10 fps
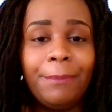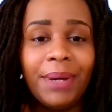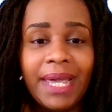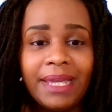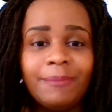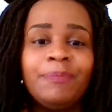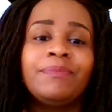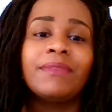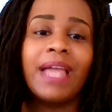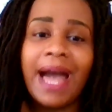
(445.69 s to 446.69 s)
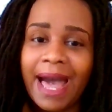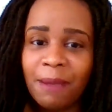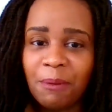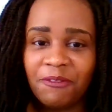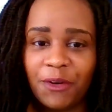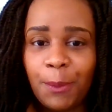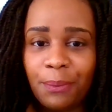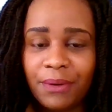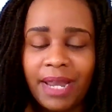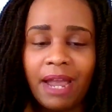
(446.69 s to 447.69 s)
but I prefer
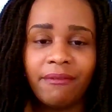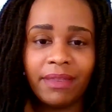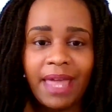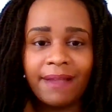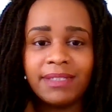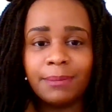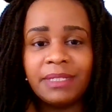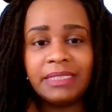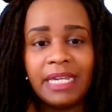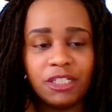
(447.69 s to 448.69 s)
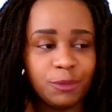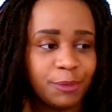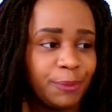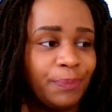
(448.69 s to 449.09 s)
print. I'd rather have something tangible.